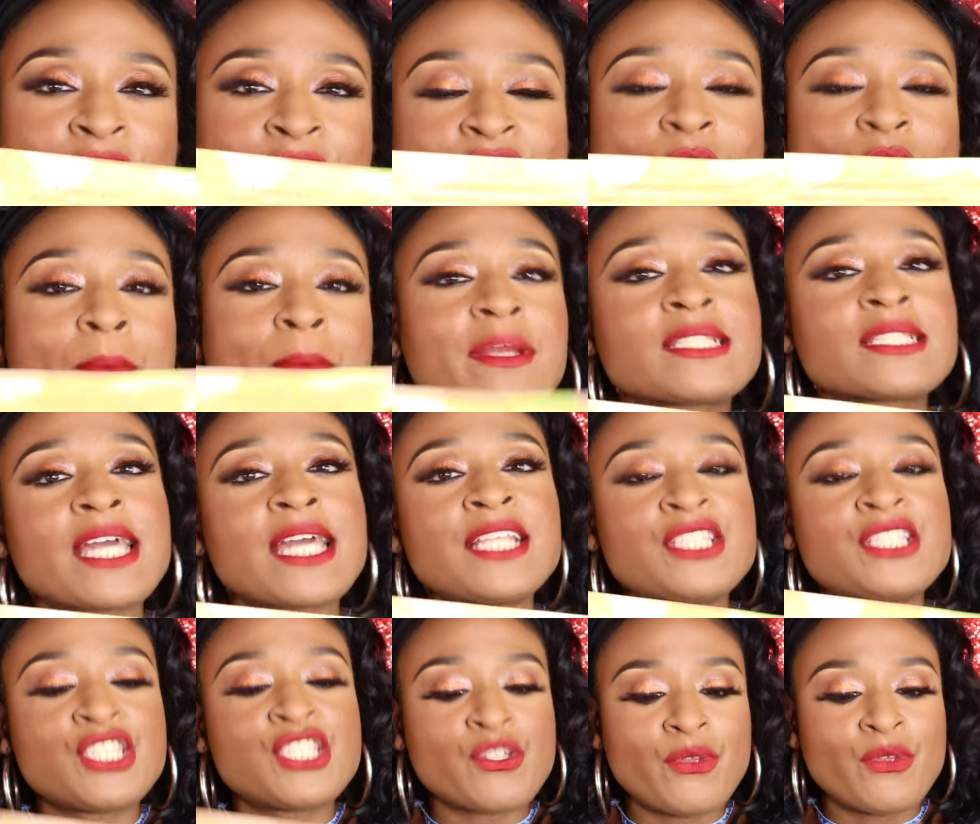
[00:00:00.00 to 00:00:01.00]
So I'm excited
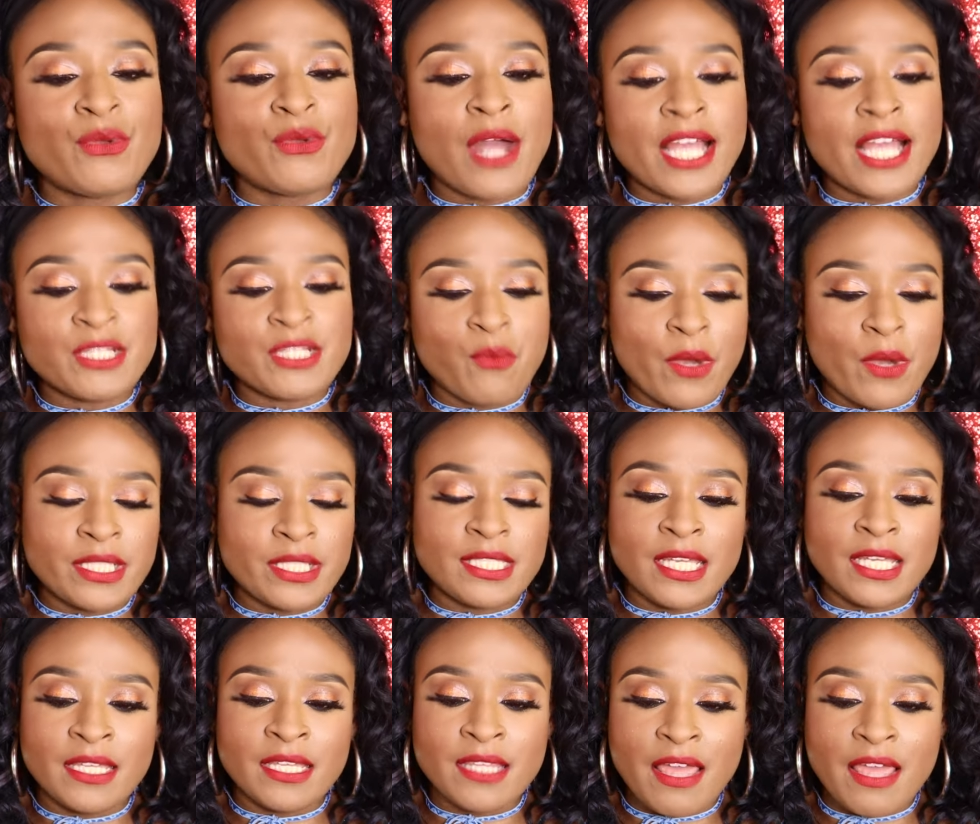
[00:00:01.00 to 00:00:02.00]
to show you guys what's
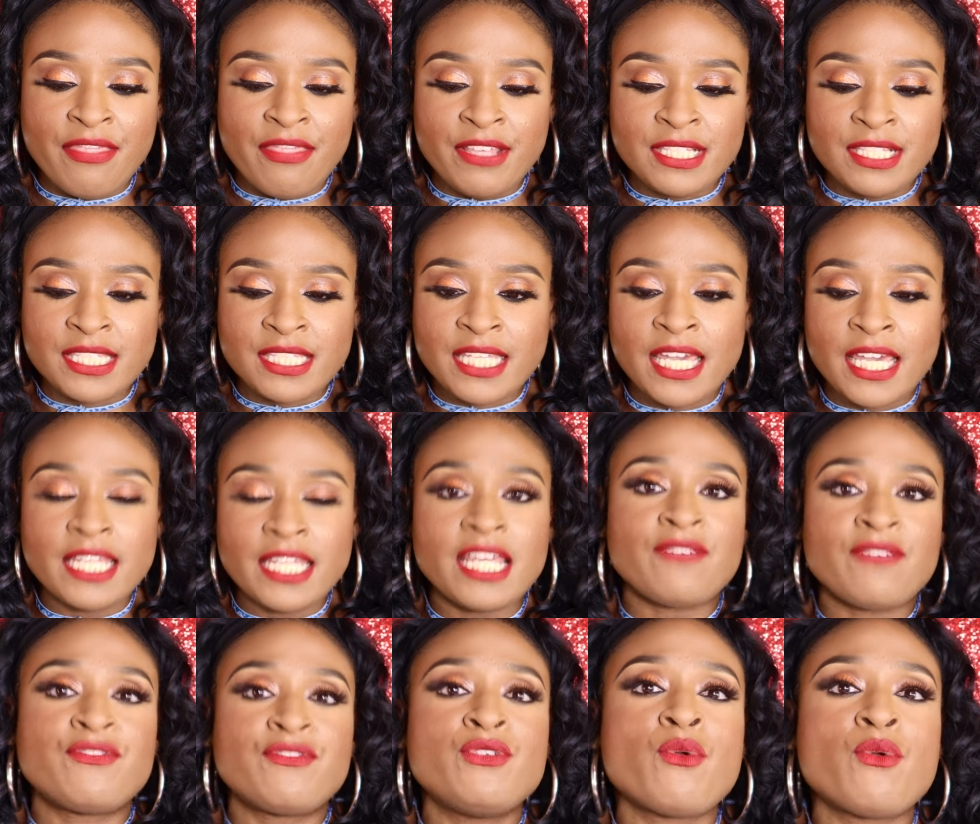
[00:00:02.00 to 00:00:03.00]
in this kit.
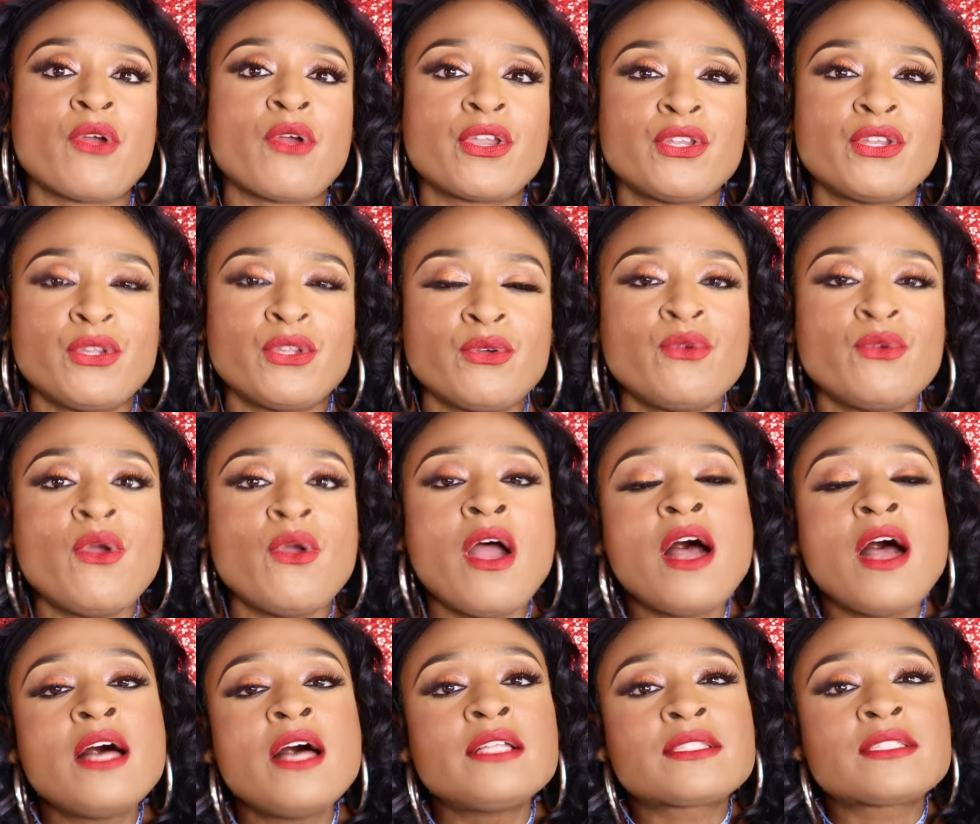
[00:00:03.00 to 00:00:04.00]
If you are new
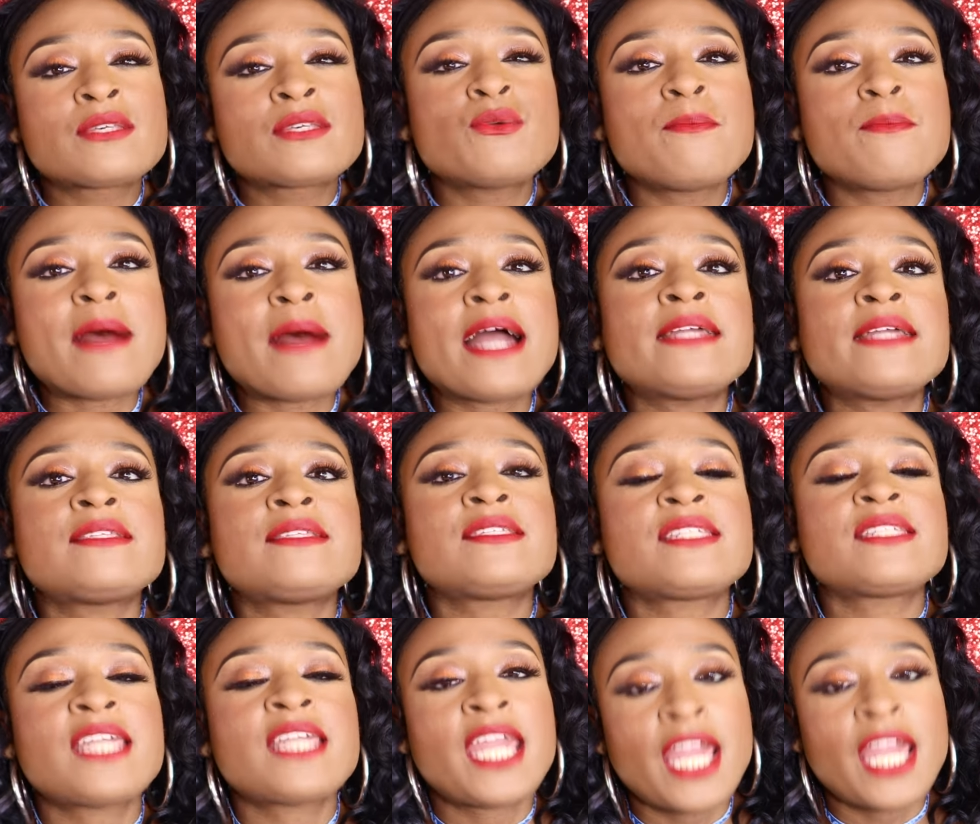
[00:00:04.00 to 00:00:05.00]
to my
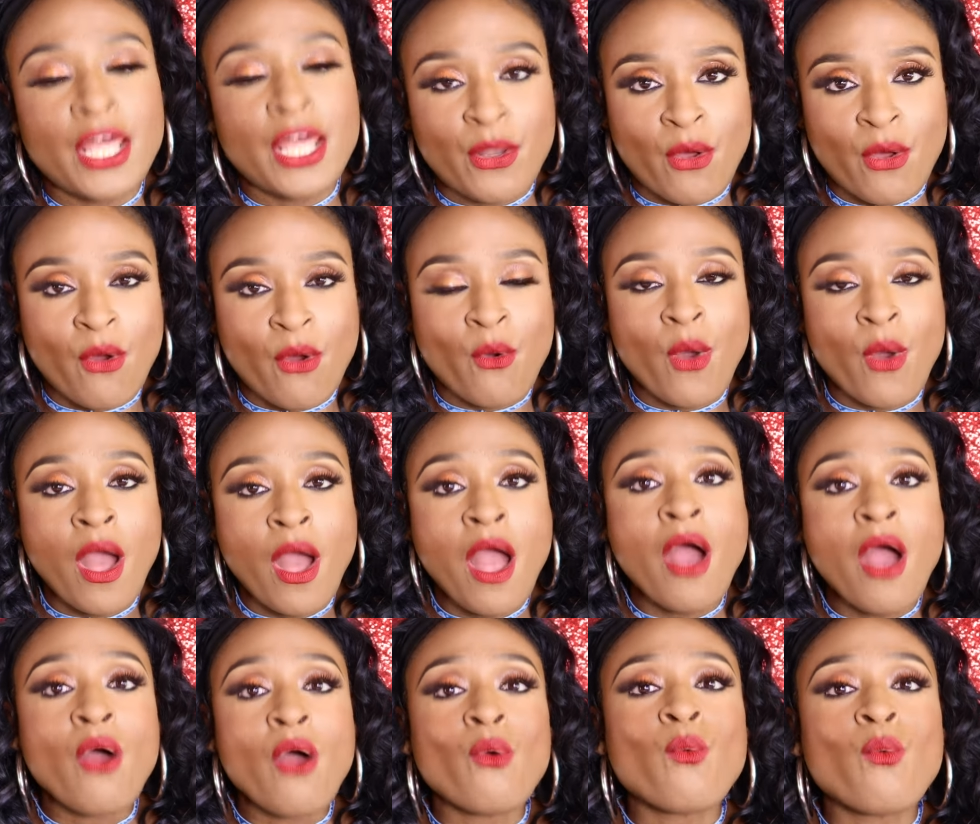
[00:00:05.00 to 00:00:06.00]
channel,
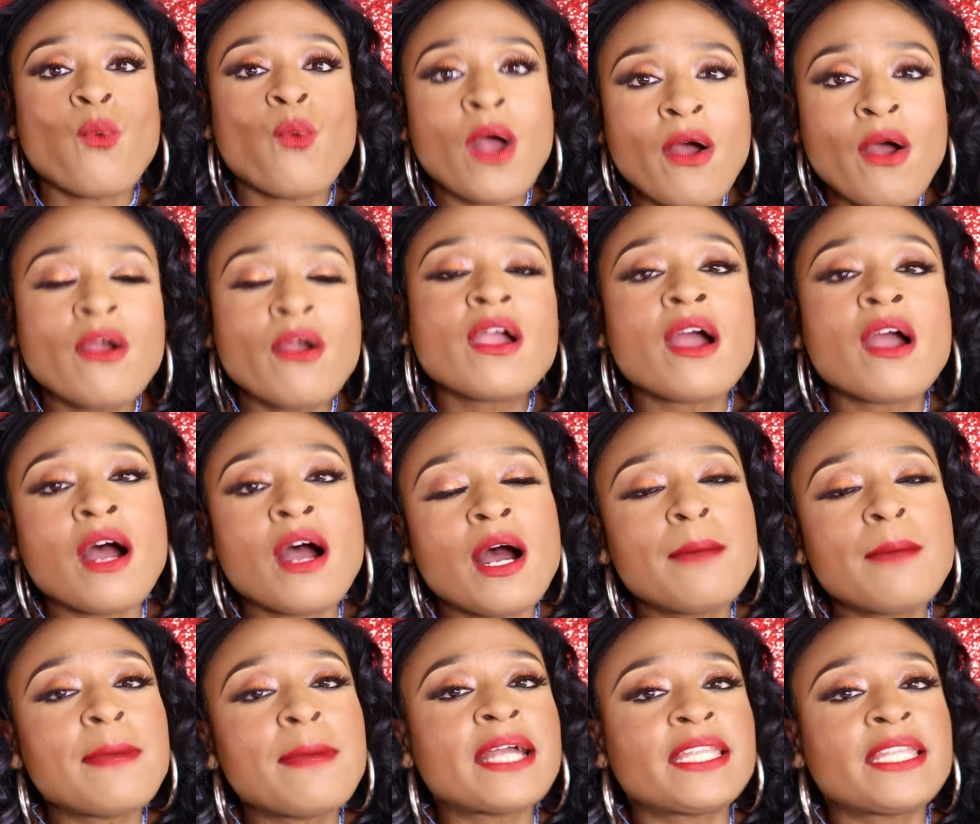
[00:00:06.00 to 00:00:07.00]

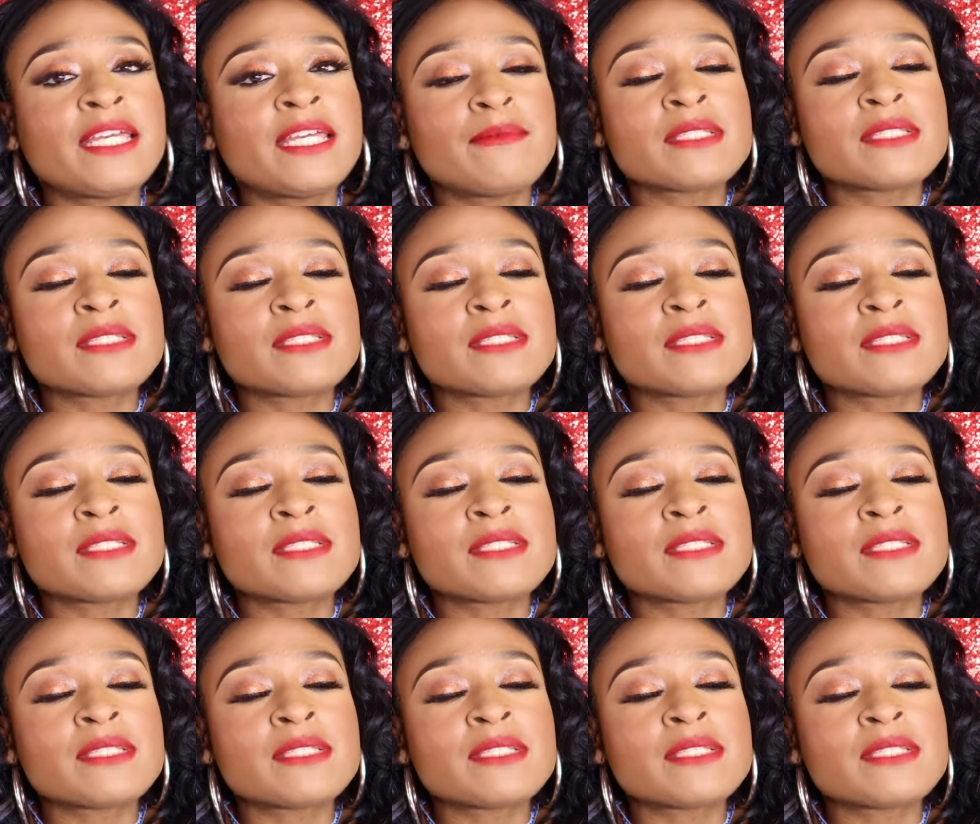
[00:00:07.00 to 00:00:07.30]
welcome. My name